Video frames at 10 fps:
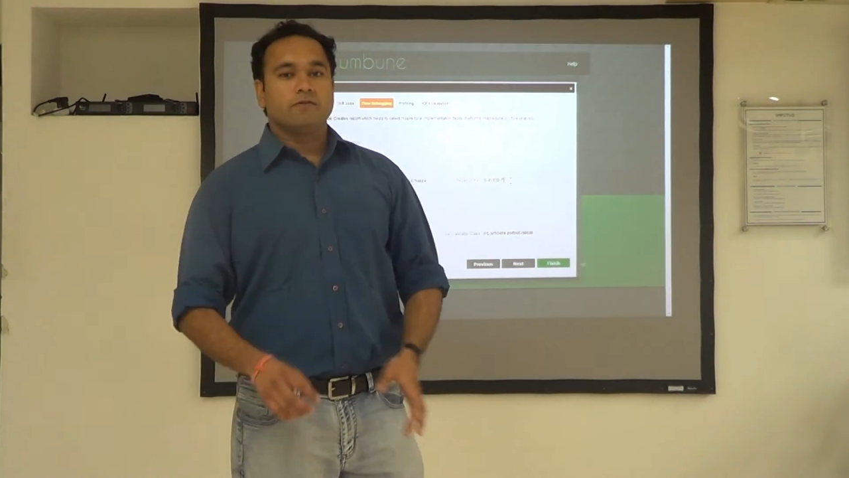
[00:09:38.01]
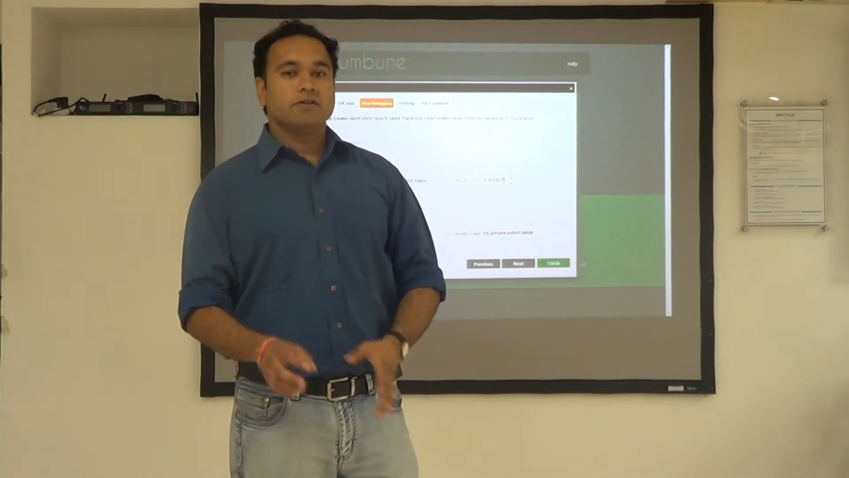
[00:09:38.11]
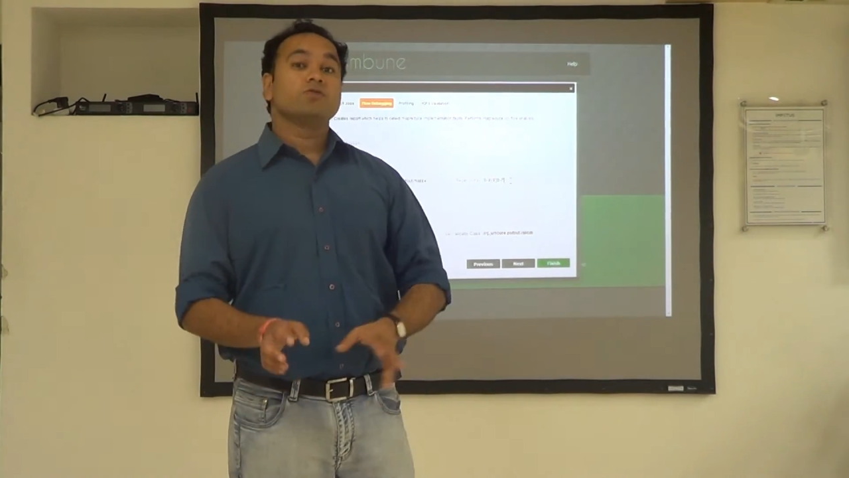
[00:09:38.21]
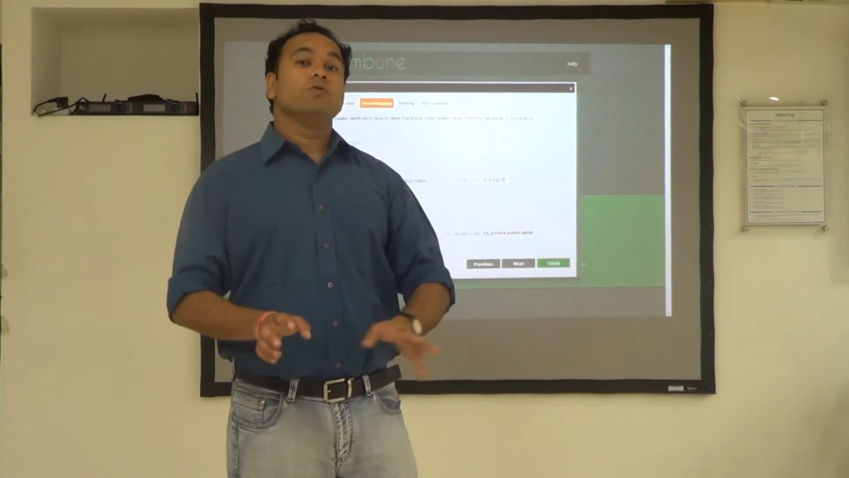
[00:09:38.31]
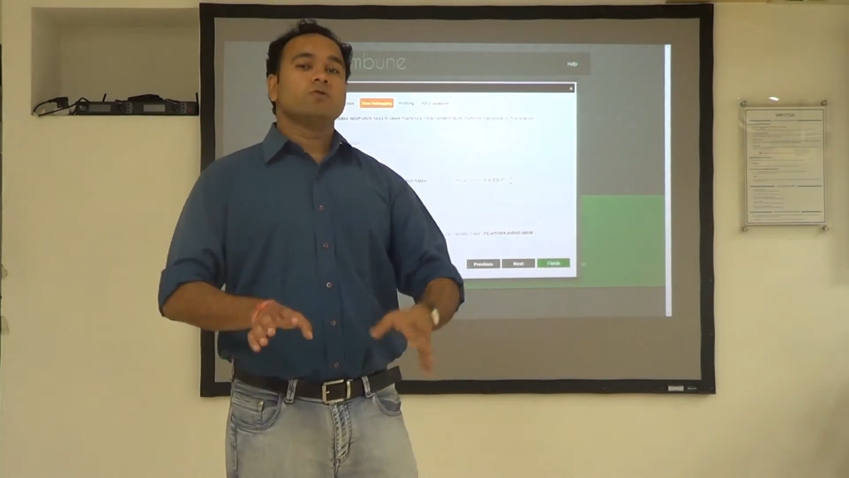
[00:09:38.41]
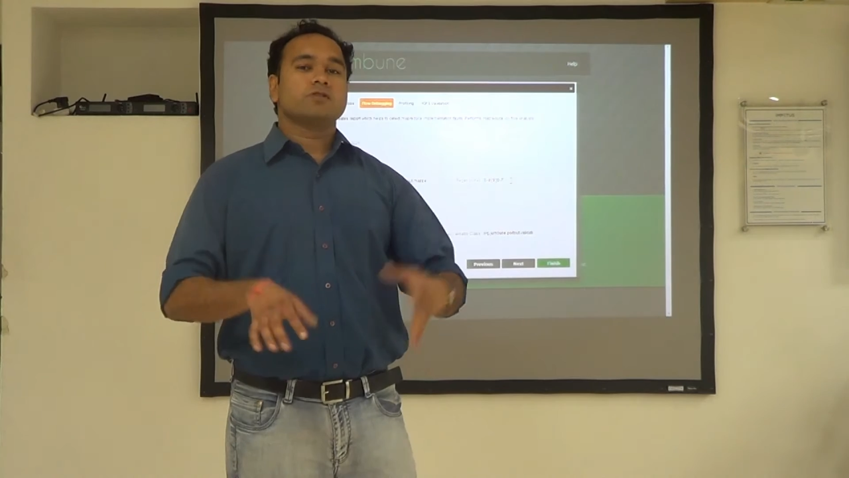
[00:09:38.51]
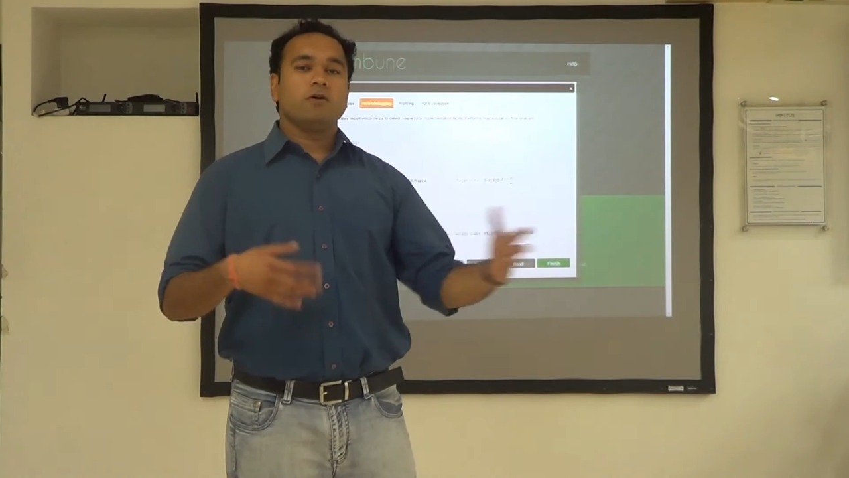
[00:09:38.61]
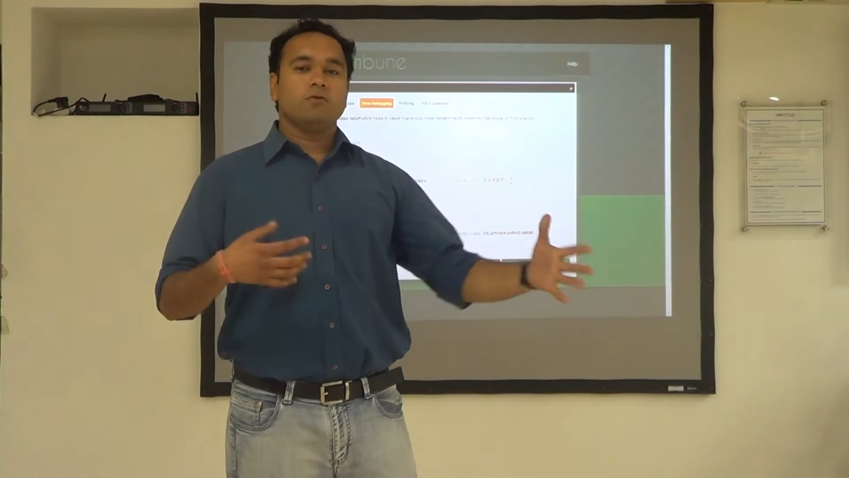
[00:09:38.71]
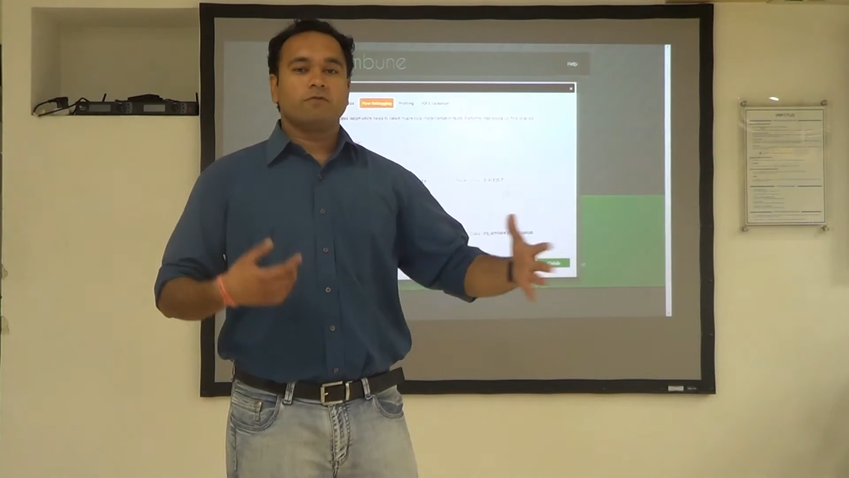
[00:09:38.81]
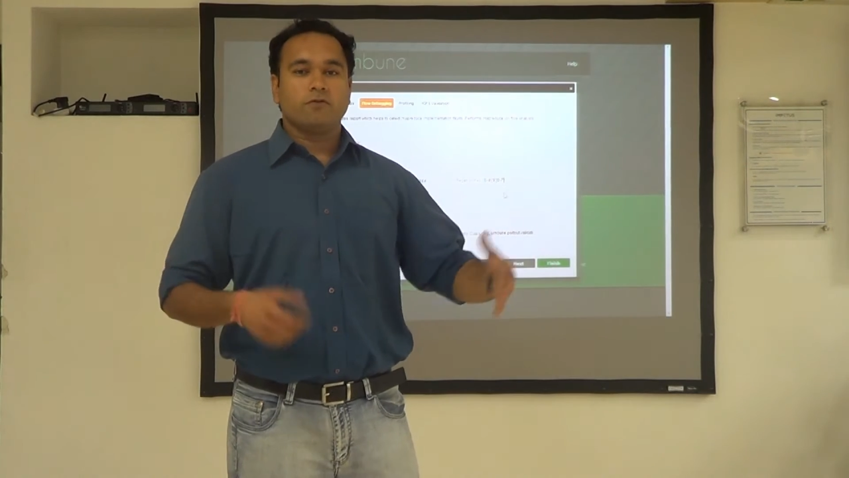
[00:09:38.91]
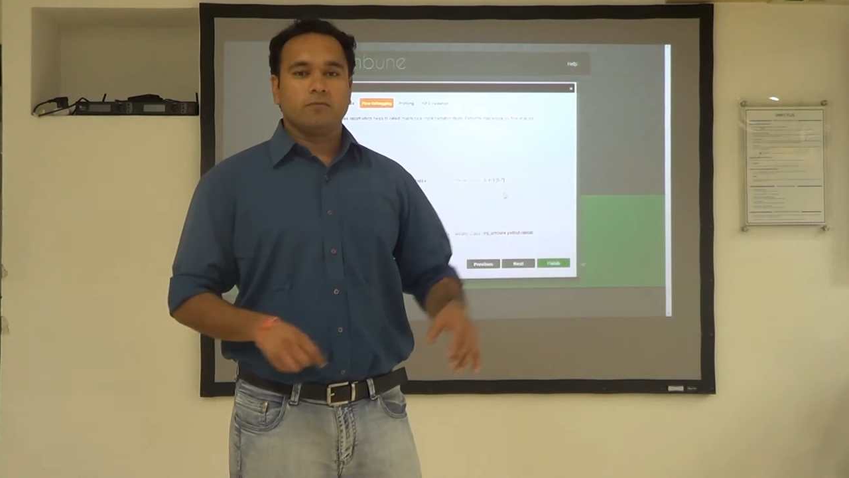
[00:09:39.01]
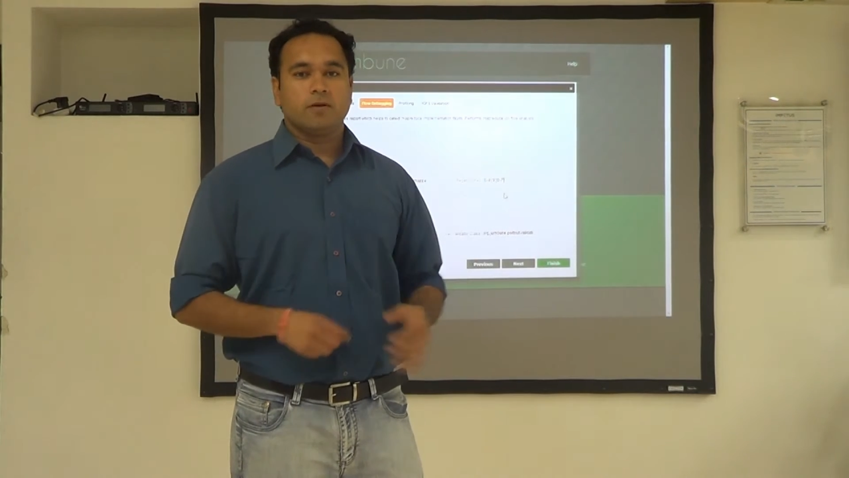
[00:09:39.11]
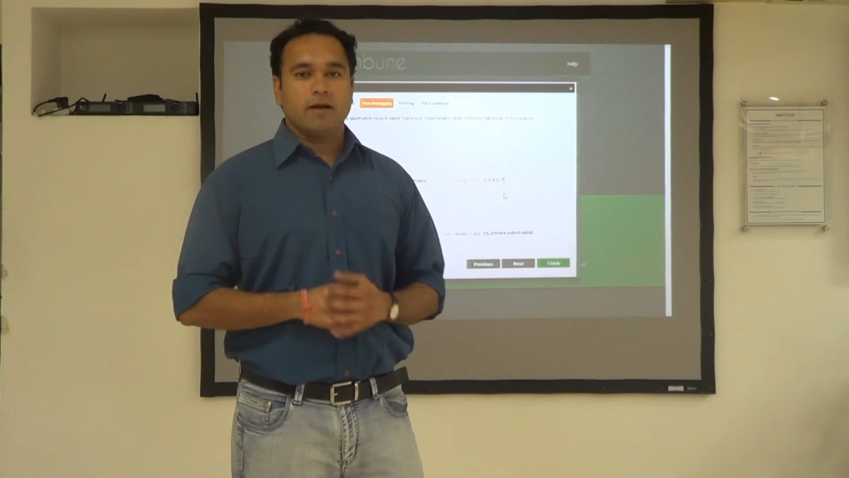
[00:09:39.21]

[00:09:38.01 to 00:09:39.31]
which goes out from the